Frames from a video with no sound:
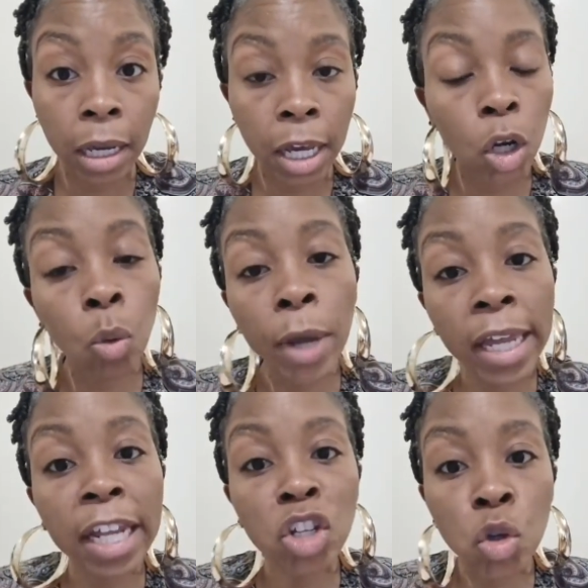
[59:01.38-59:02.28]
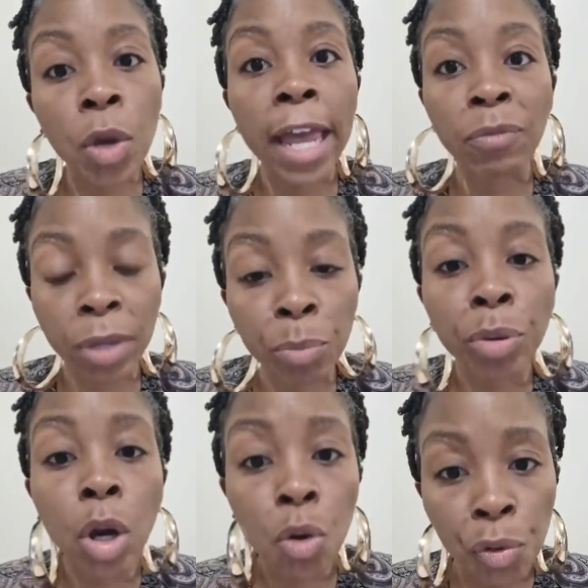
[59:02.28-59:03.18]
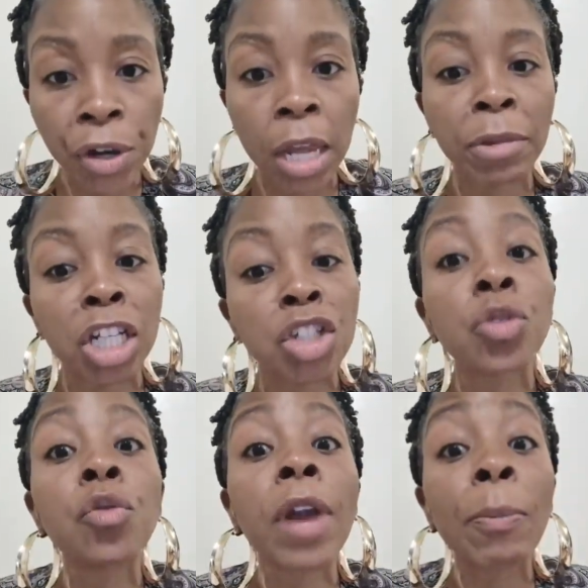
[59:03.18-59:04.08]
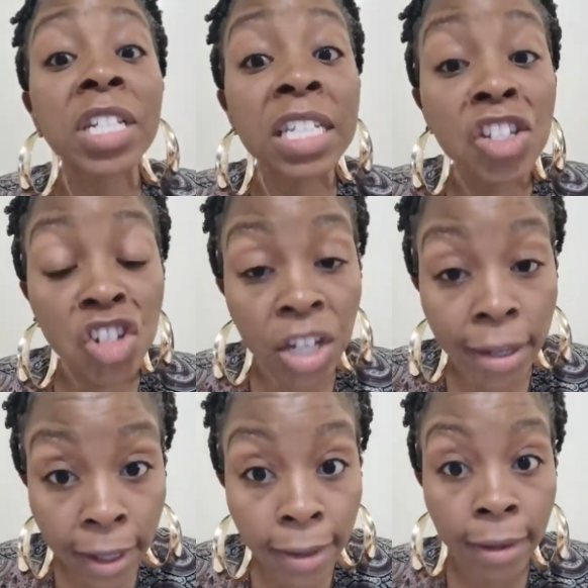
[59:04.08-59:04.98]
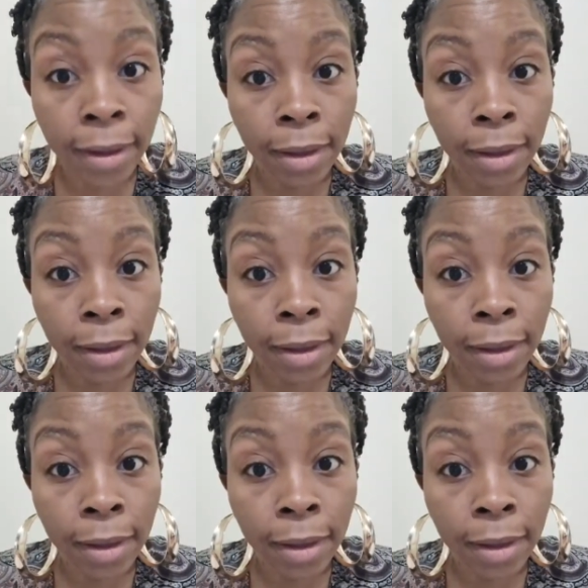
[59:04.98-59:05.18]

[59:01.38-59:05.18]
And the way that you have been programmed is through repetition.